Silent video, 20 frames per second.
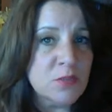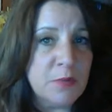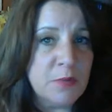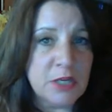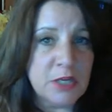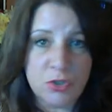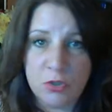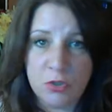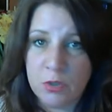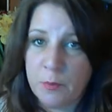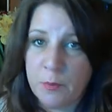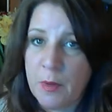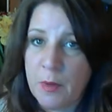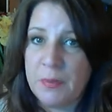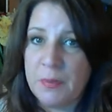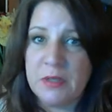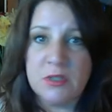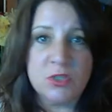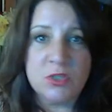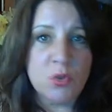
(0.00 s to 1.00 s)
make sure the
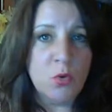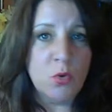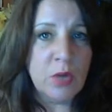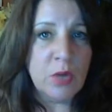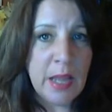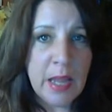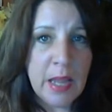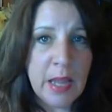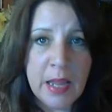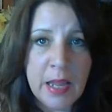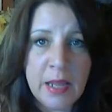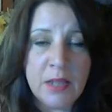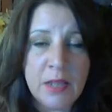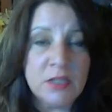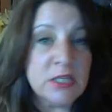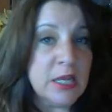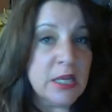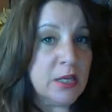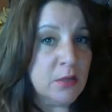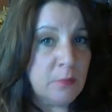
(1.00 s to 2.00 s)
puppy is okay,
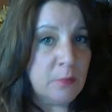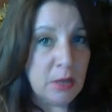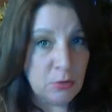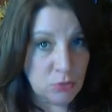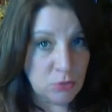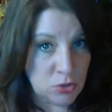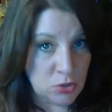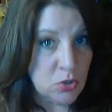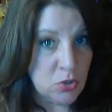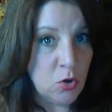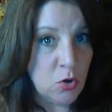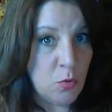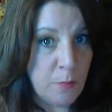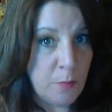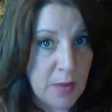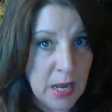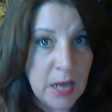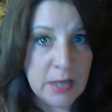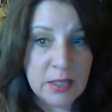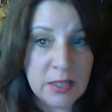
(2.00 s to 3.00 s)
take them out to go
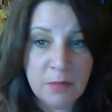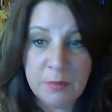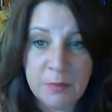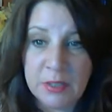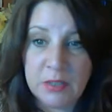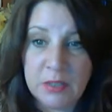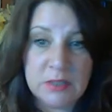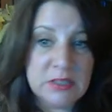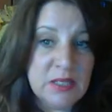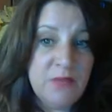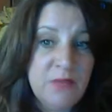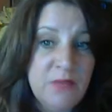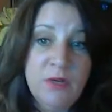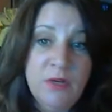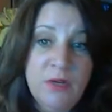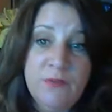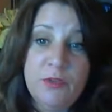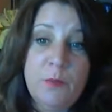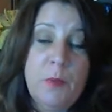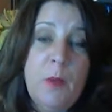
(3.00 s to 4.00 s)
potty, because even
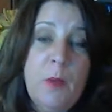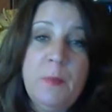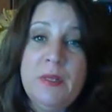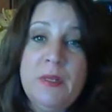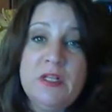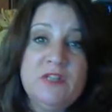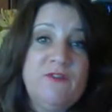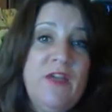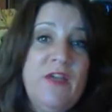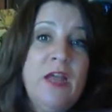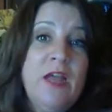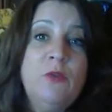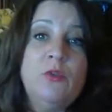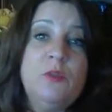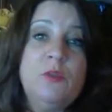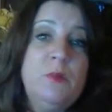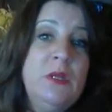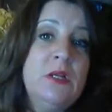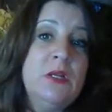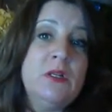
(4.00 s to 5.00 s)
if the puppy is fine
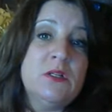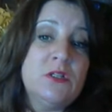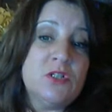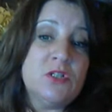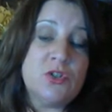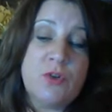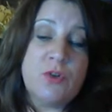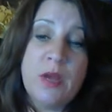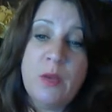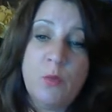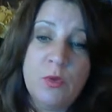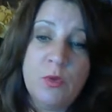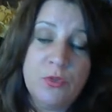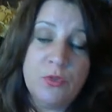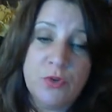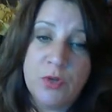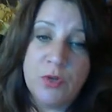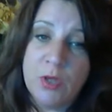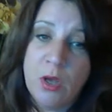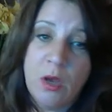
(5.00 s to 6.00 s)
with being in his crate when
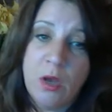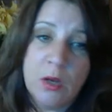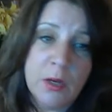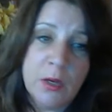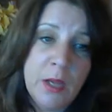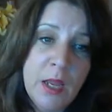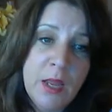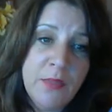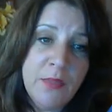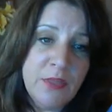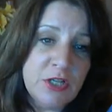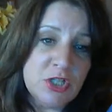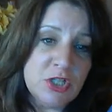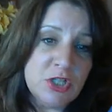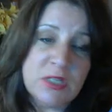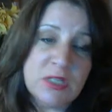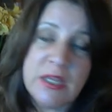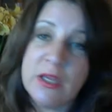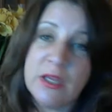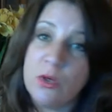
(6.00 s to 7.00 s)
they're young, they
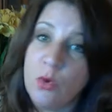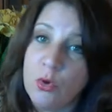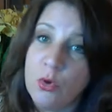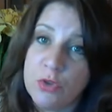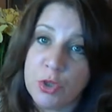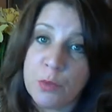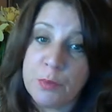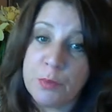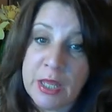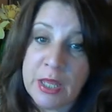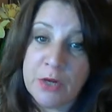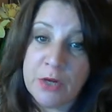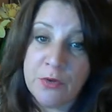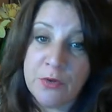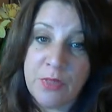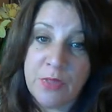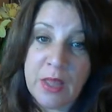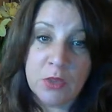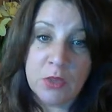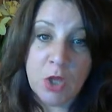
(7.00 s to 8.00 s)
just can't hold their bladder
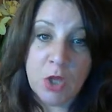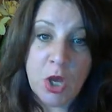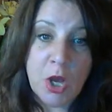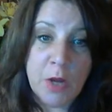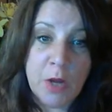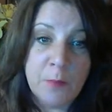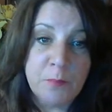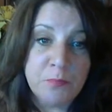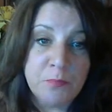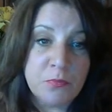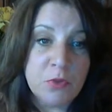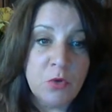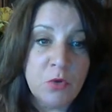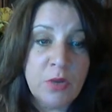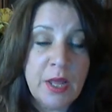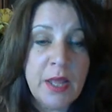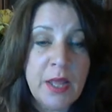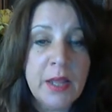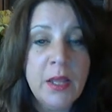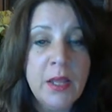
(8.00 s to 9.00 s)
that long.
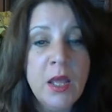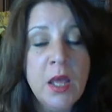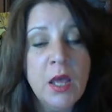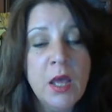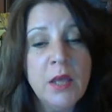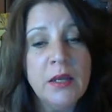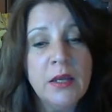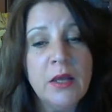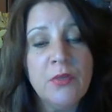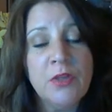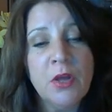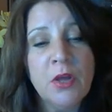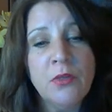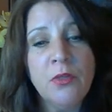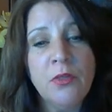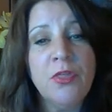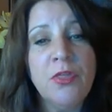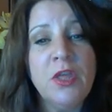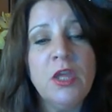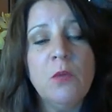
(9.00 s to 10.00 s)
Okay, now the
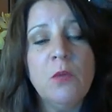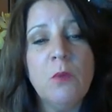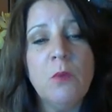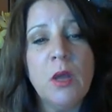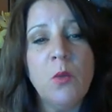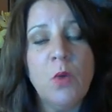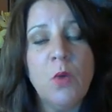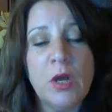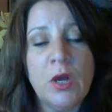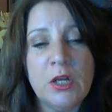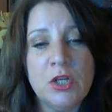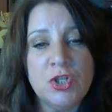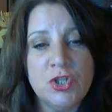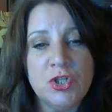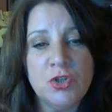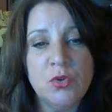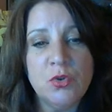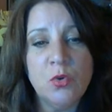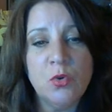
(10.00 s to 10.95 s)
other thing you might want to do,